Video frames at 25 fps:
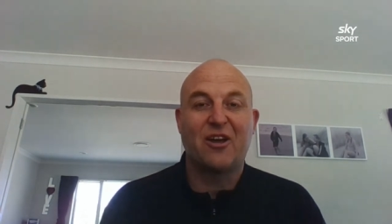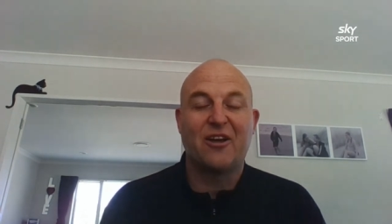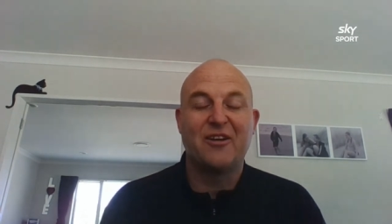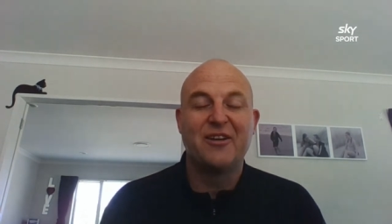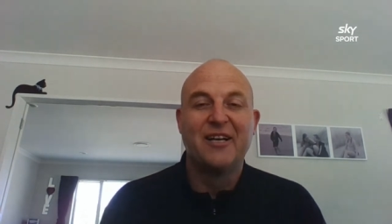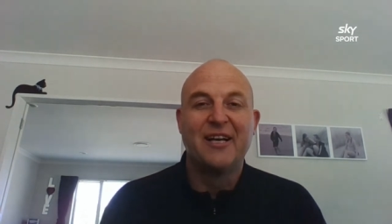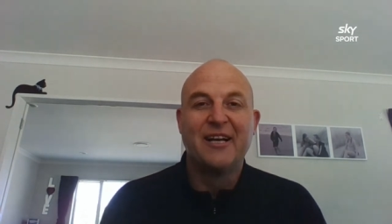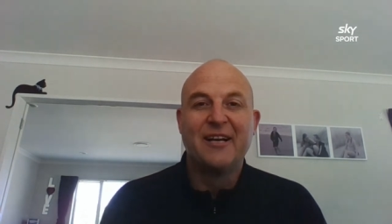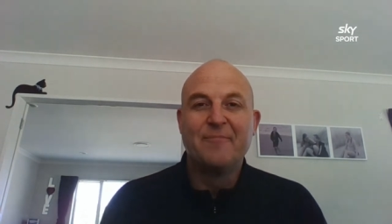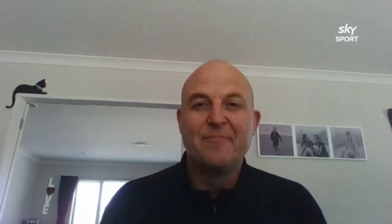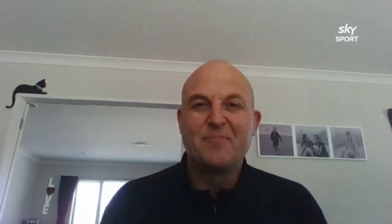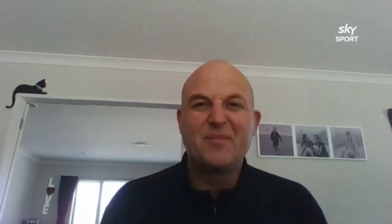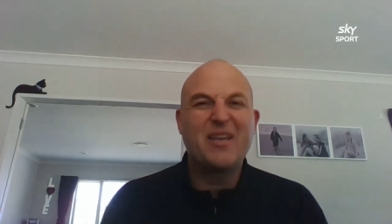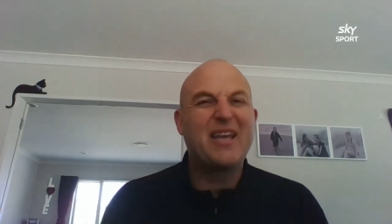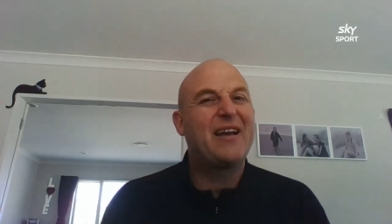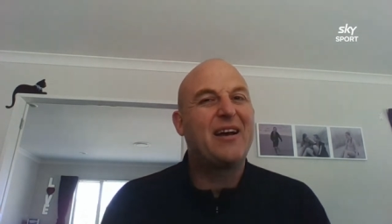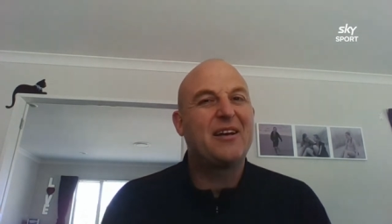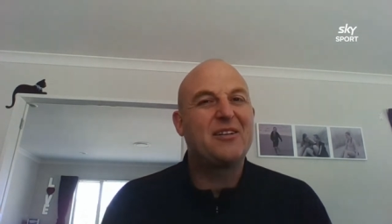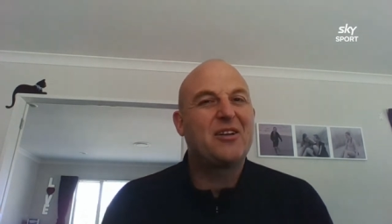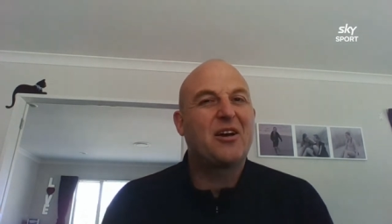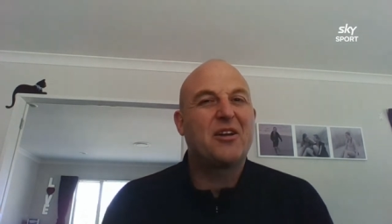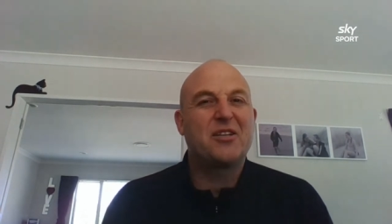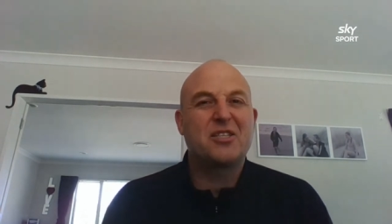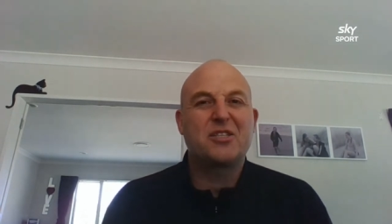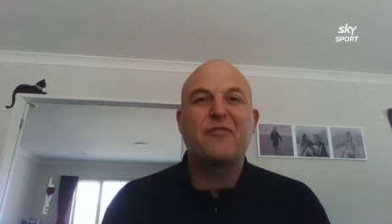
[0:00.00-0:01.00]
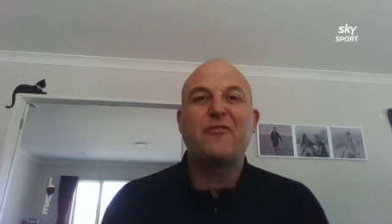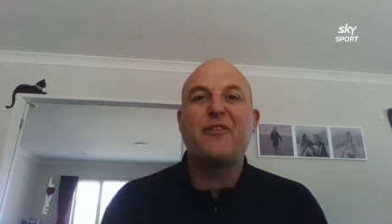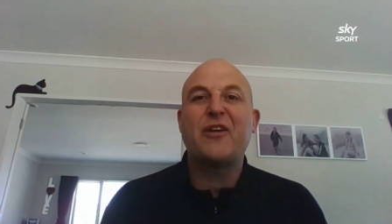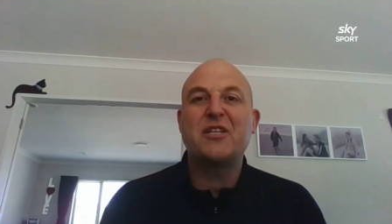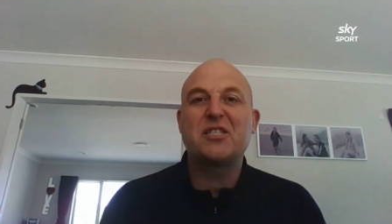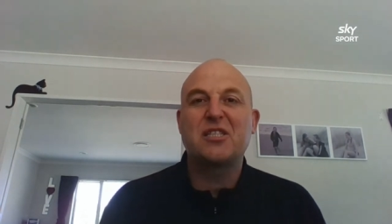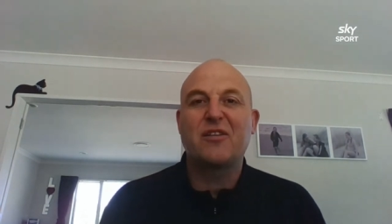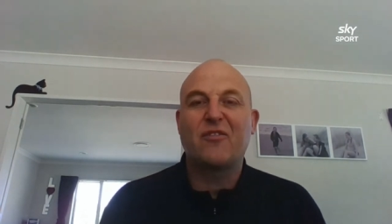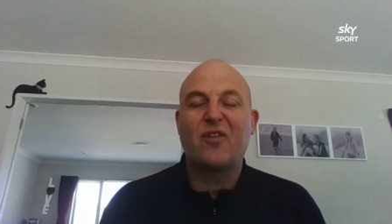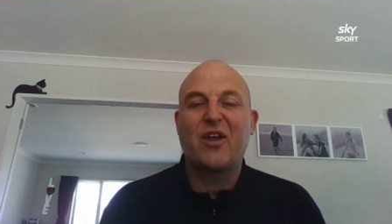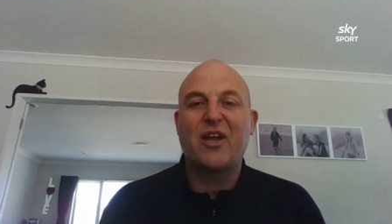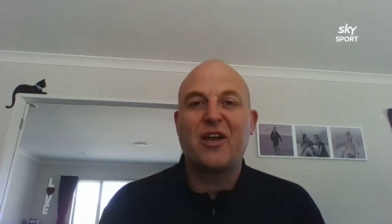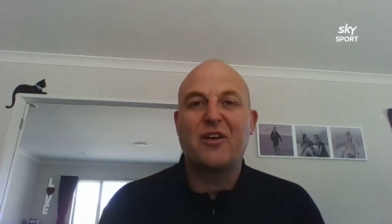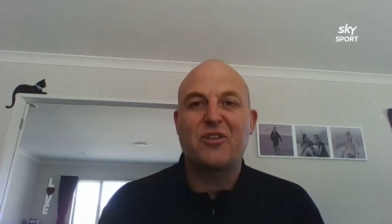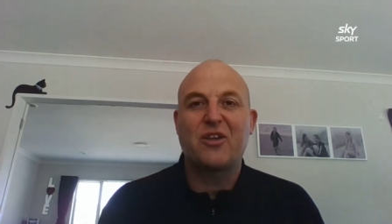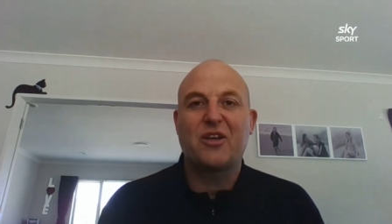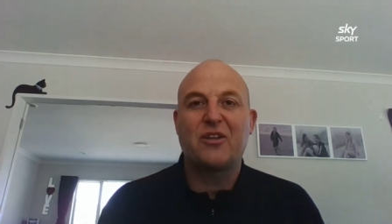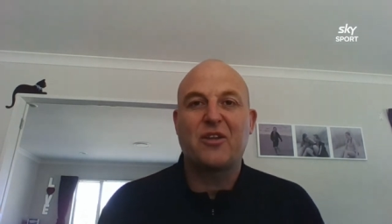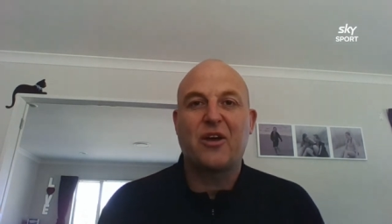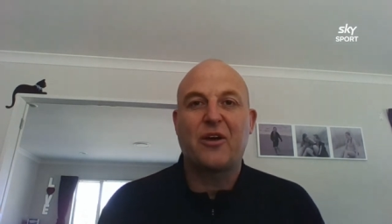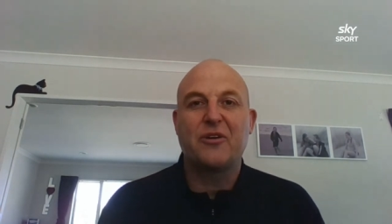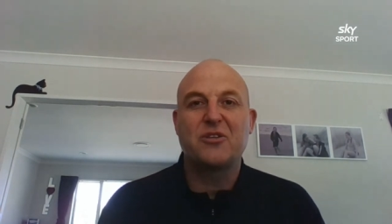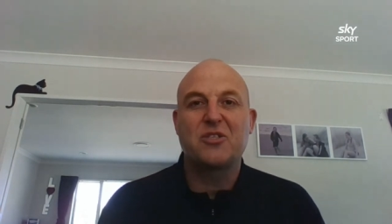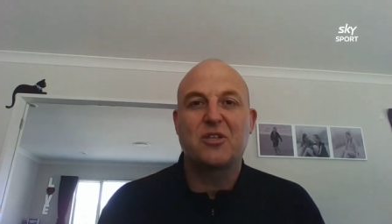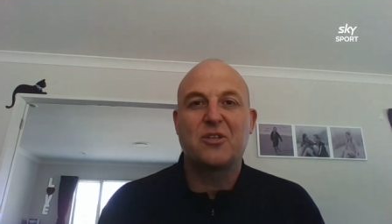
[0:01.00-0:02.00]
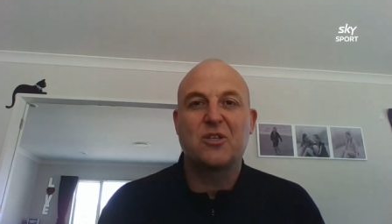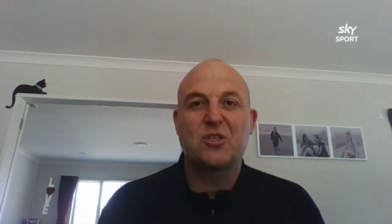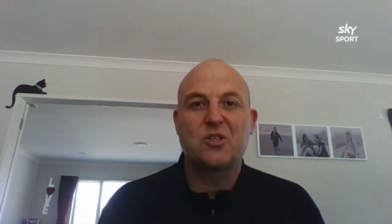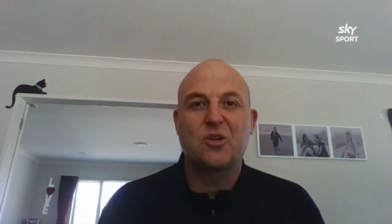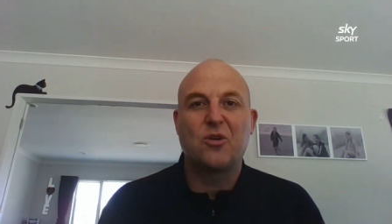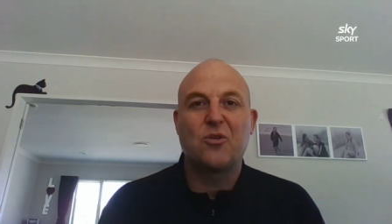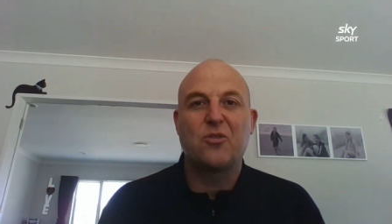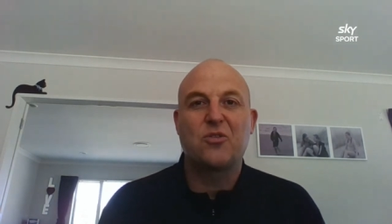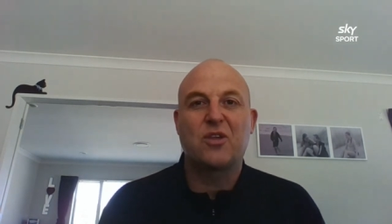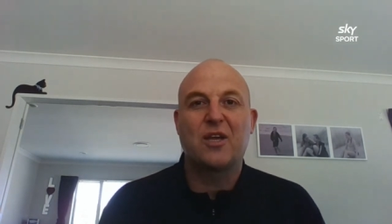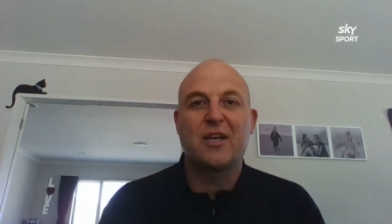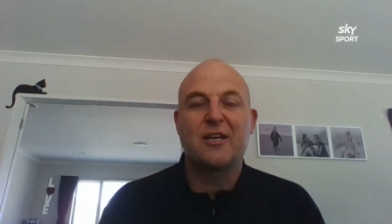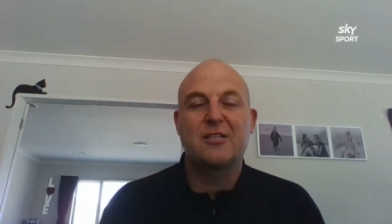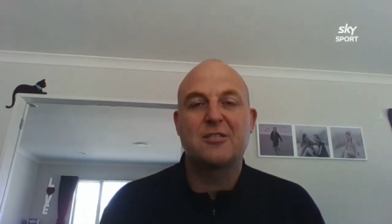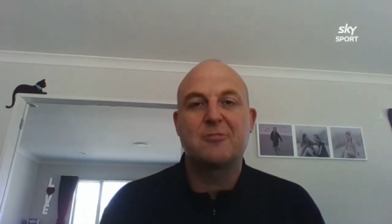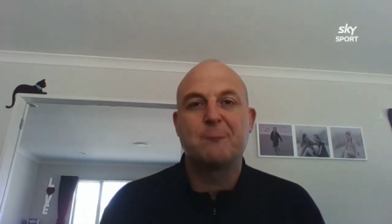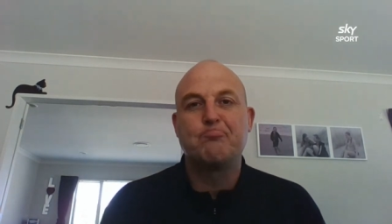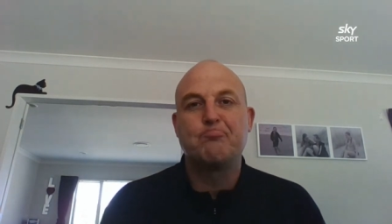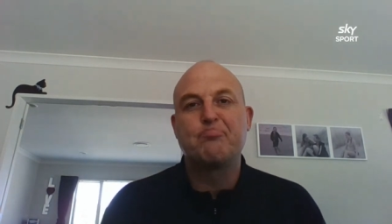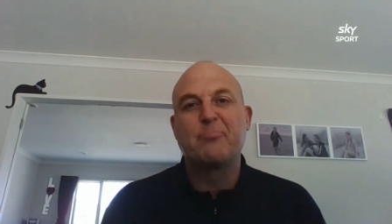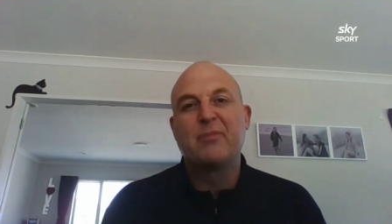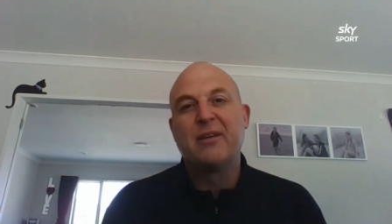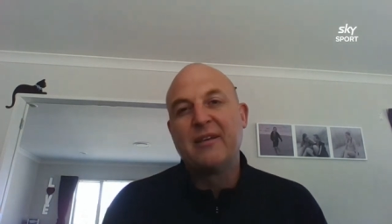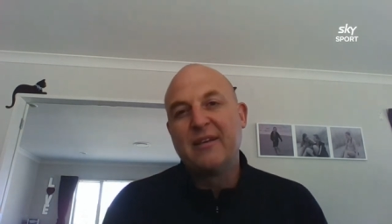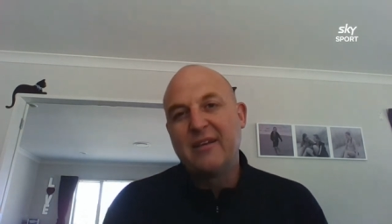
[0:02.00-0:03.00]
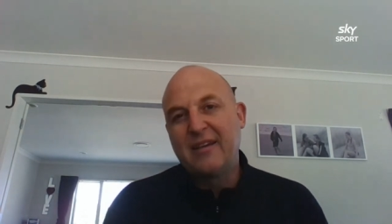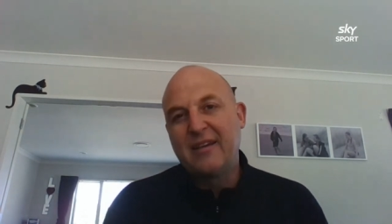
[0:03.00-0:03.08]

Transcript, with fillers: So, yeah, defensively, I think those are the two things.